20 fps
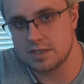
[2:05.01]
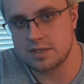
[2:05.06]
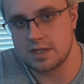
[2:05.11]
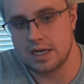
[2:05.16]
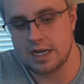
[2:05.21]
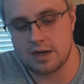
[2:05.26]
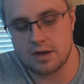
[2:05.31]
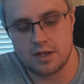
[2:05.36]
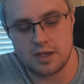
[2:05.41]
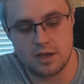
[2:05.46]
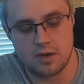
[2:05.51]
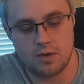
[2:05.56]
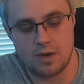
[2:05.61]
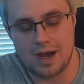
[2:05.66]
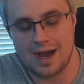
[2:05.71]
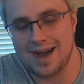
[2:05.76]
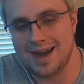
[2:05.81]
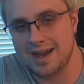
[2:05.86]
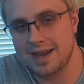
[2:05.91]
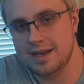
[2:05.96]
scenario,
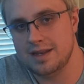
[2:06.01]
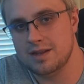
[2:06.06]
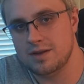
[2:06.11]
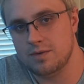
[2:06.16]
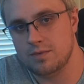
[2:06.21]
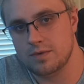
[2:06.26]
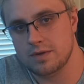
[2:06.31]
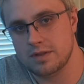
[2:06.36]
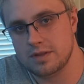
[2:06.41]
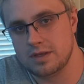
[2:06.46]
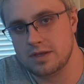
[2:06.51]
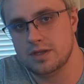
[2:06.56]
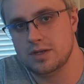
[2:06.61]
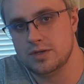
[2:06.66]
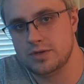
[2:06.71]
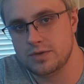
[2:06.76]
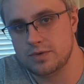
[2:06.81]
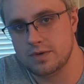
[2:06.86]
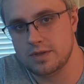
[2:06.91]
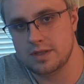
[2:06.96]
I didn't really
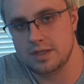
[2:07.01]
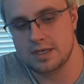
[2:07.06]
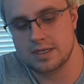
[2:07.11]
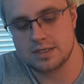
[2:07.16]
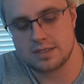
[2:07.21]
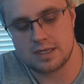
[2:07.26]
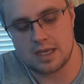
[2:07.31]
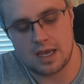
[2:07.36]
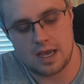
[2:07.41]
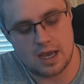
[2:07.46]
enjoy these.